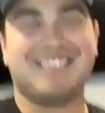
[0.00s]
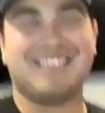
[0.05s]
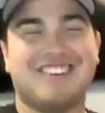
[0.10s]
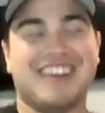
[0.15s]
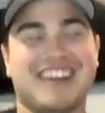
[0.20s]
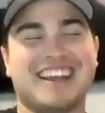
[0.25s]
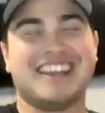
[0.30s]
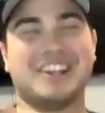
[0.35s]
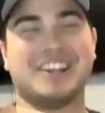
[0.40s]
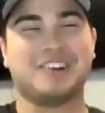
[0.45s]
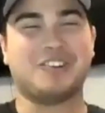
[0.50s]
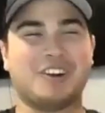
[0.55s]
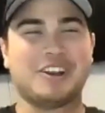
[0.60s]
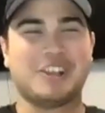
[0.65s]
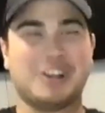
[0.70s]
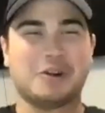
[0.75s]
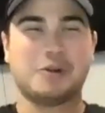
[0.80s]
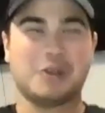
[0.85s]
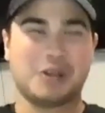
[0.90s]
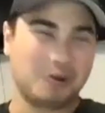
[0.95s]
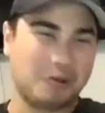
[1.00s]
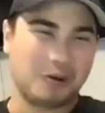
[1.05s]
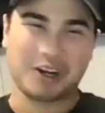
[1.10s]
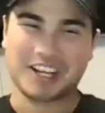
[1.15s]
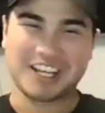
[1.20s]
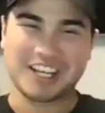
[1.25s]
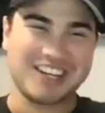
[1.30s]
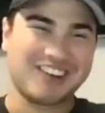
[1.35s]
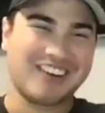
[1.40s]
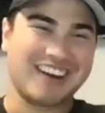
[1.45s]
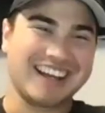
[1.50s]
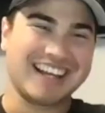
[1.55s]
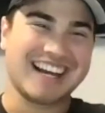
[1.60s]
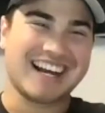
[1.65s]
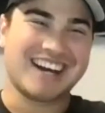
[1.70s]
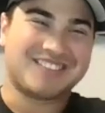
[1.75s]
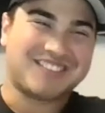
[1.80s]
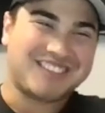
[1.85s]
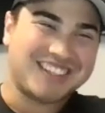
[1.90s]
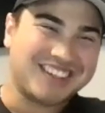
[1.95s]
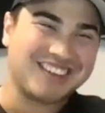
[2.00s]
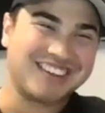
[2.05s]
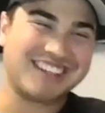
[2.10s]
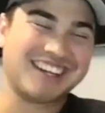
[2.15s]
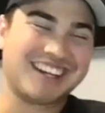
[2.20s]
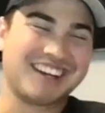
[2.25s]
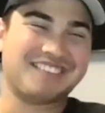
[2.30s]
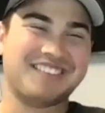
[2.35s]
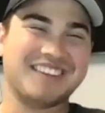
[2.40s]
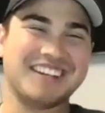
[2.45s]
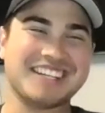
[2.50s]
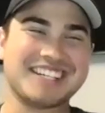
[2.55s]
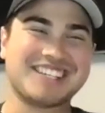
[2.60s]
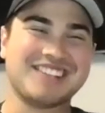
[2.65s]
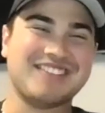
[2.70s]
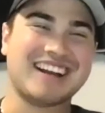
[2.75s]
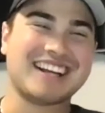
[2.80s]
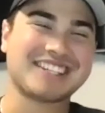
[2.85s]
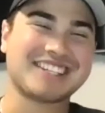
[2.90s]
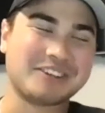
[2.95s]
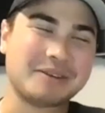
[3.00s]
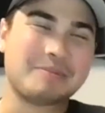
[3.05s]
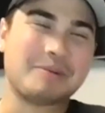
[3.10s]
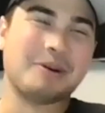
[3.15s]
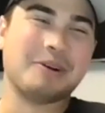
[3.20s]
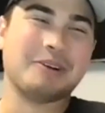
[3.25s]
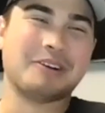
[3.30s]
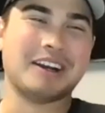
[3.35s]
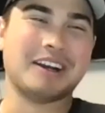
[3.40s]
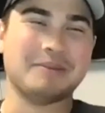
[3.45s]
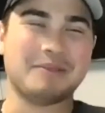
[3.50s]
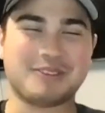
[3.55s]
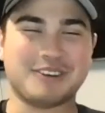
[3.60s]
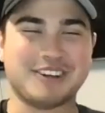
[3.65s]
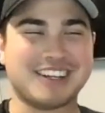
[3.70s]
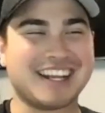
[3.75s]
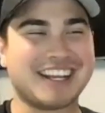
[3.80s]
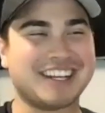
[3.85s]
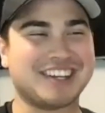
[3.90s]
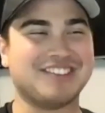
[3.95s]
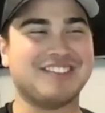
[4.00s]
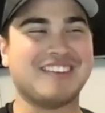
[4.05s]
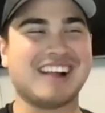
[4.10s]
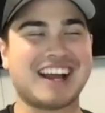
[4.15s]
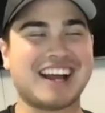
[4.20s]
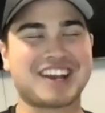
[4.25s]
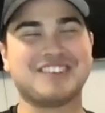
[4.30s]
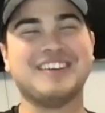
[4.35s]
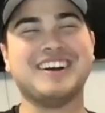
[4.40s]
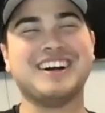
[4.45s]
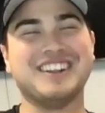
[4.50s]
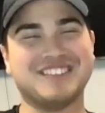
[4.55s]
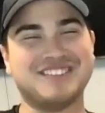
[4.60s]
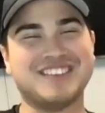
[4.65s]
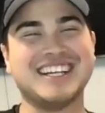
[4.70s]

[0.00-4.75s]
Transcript: Well, hey, you're working your way up. You got to finish the master's program before you get your black belt.